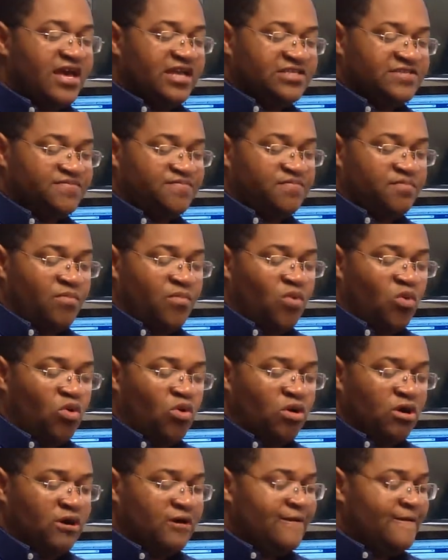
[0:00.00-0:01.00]
it's
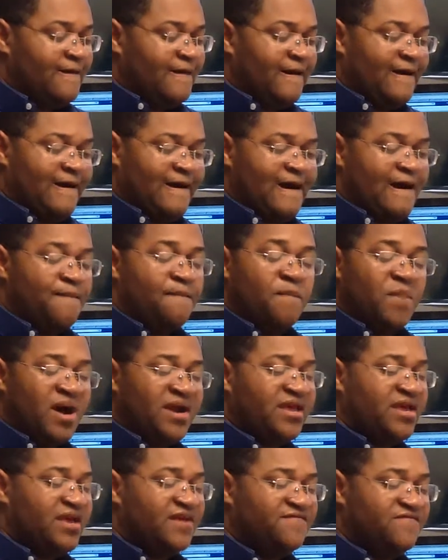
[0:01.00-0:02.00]
more uh,
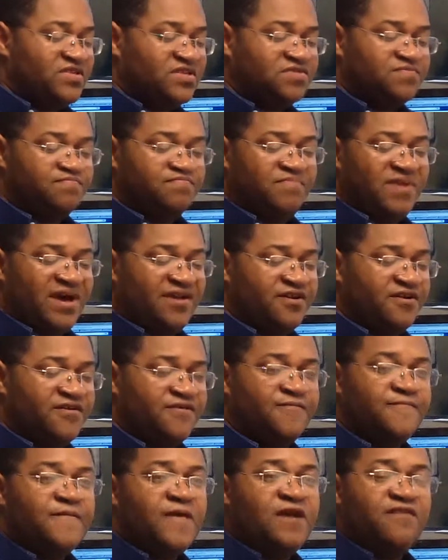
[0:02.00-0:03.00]
money, if it's
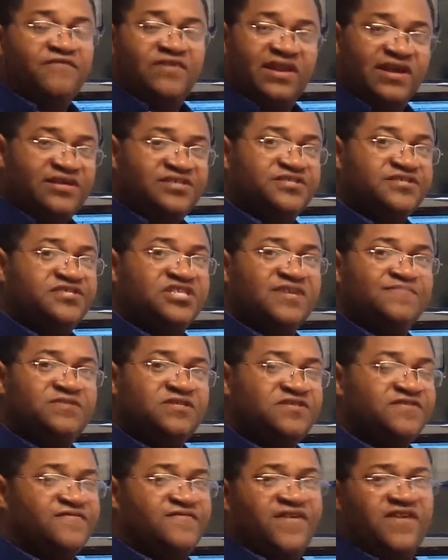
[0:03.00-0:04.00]
better
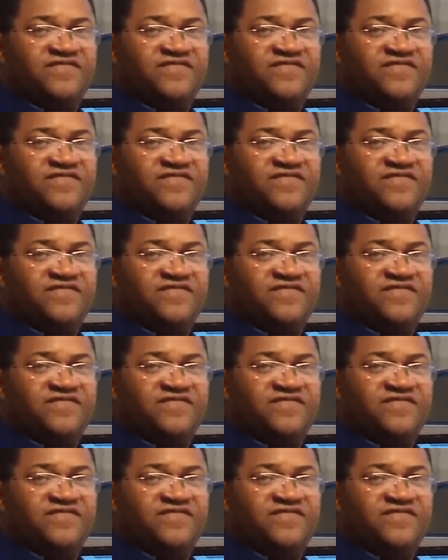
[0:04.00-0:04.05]
relationships,